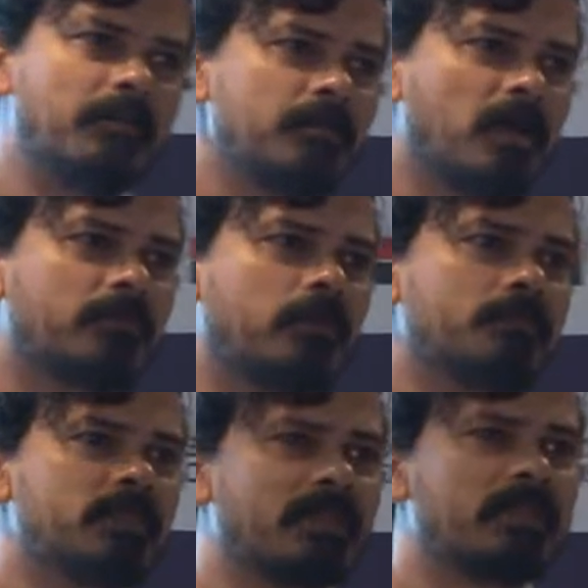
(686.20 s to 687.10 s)
M L
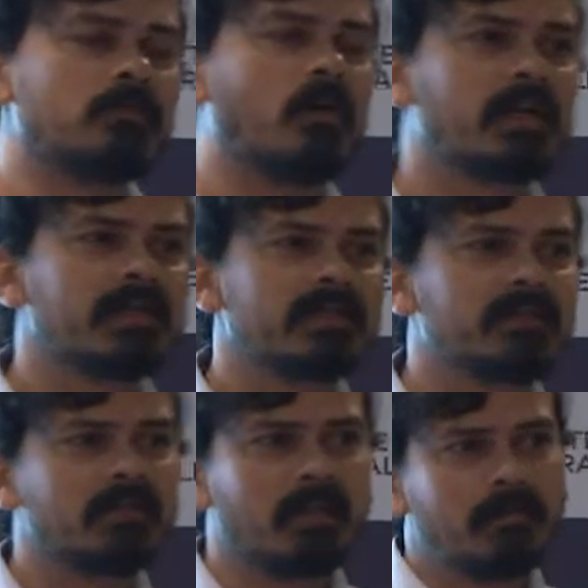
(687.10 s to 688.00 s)
platforms that these
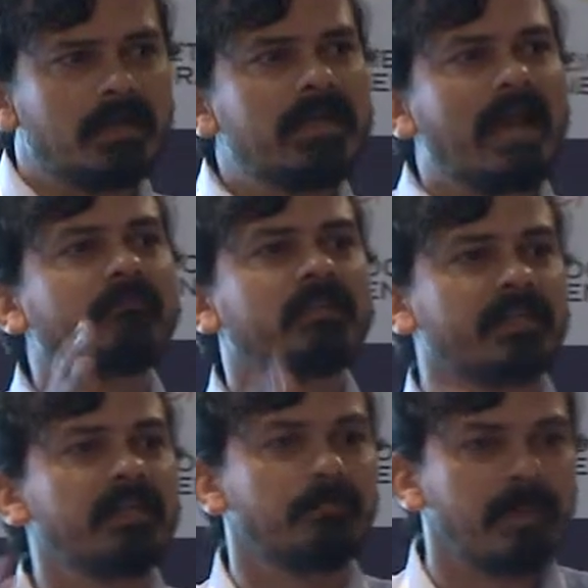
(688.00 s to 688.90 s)
organizations are building have
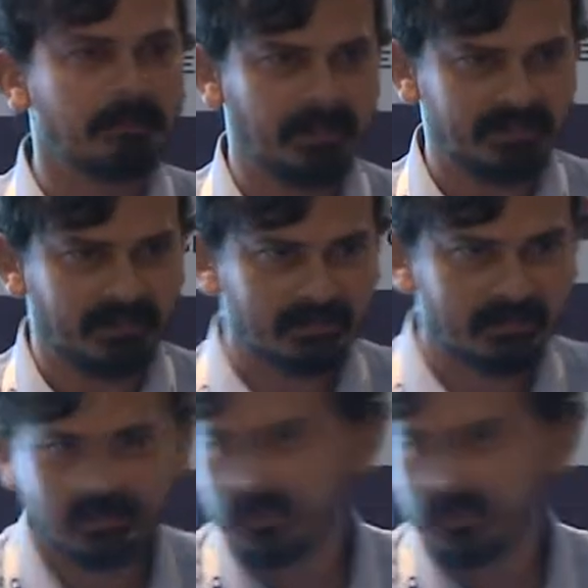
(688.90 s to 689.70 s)
three big pieces.